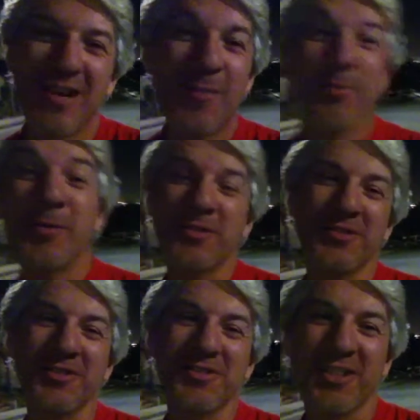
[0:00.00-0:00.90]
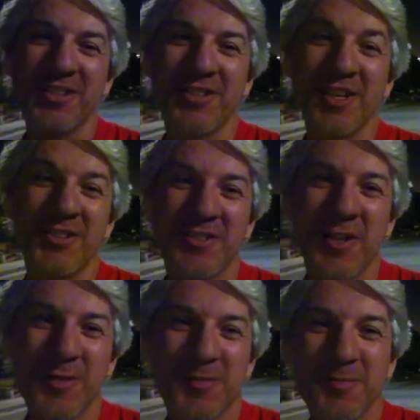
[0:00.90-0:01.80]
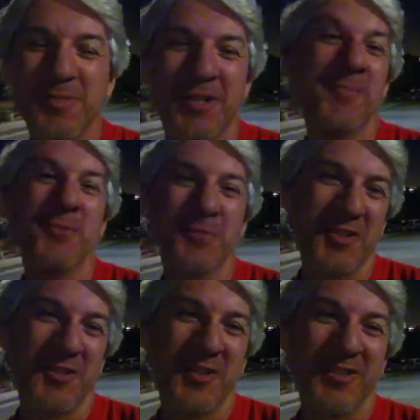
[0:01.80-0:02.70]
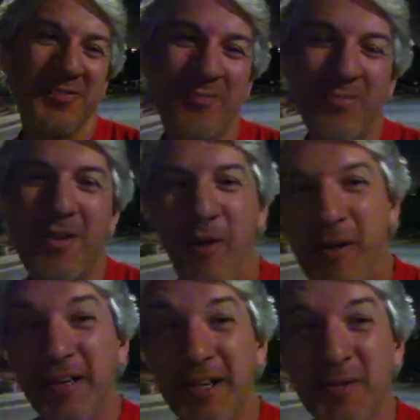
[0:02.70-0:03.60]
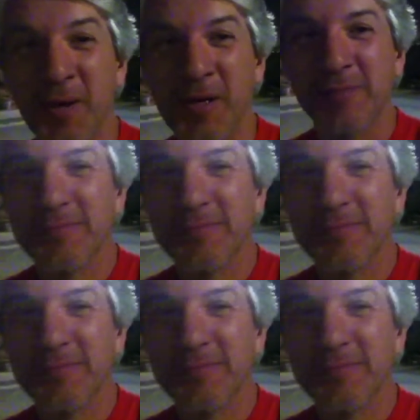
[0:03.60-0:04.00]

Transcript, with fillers: I probably could have stayed standing there, but I moved anyway. Anyway,